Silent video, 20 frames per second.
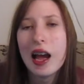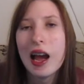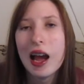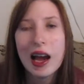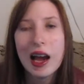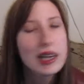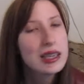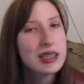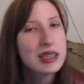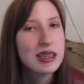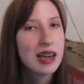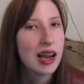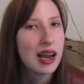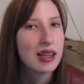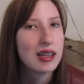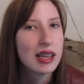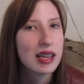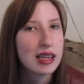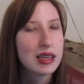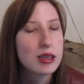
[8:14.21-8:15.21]
I did
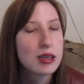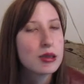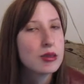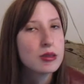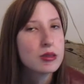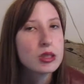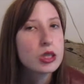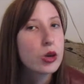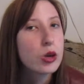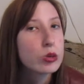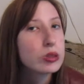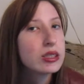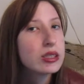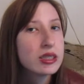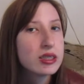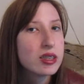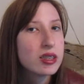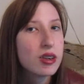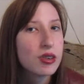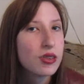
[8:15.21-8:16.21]
not like ghosty
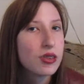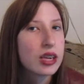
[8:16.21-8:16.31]
stuff.